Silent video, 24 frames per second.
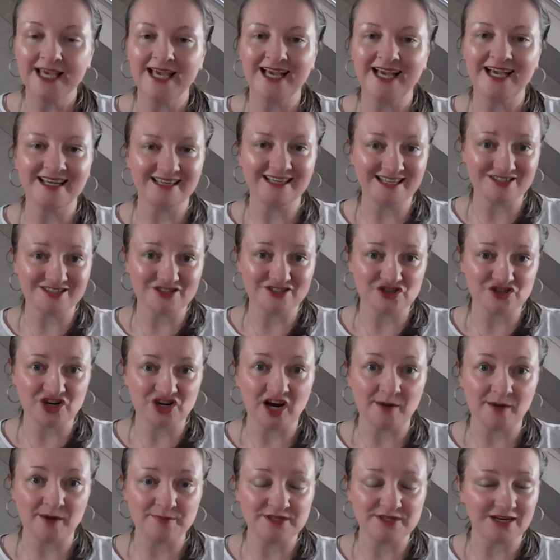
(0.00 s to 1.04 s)
And it
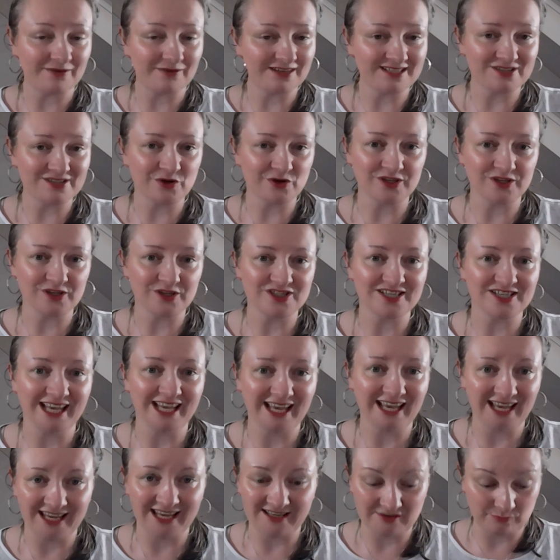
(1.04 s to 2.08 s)
stops now. It's going to
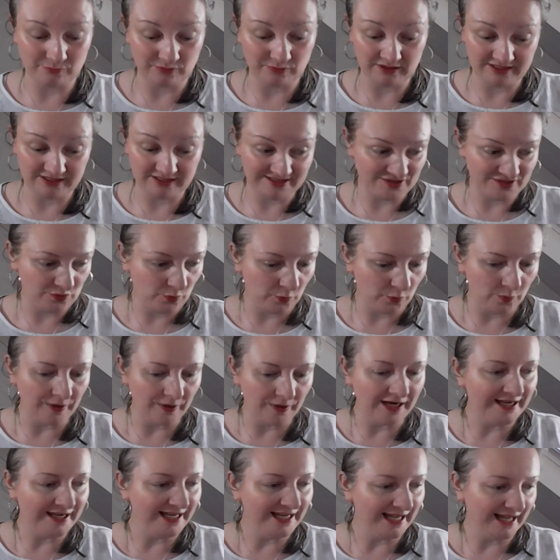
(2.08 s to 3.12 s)
end. Well, it's
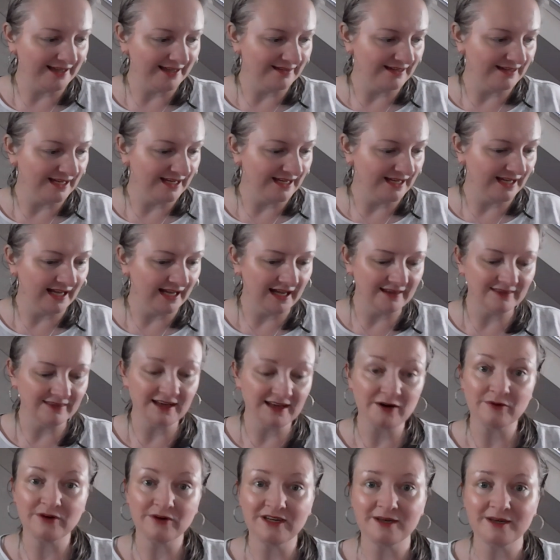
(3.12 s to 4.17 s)
already ending. And
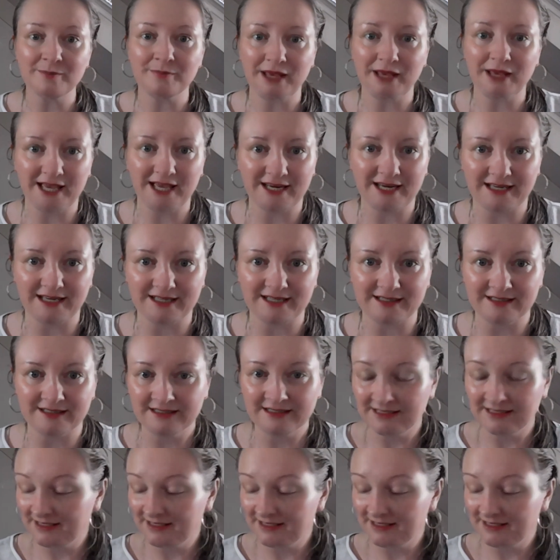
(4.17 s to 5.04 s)
they're in a panic.